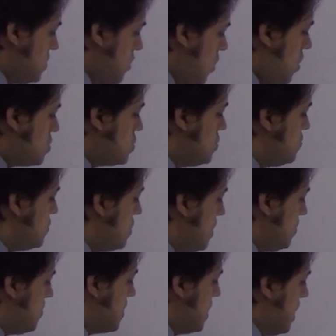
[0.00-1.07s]
the autoimmune
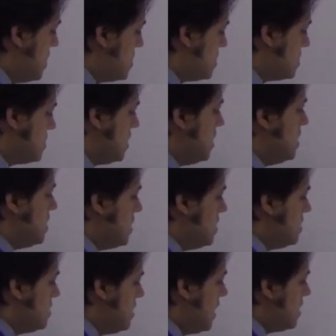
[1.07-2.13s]
hepatitis.
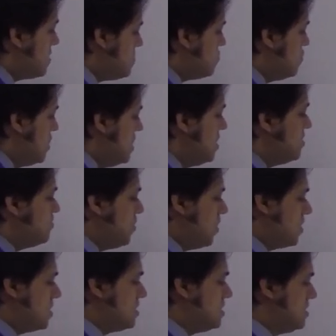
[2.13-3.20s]
In that three important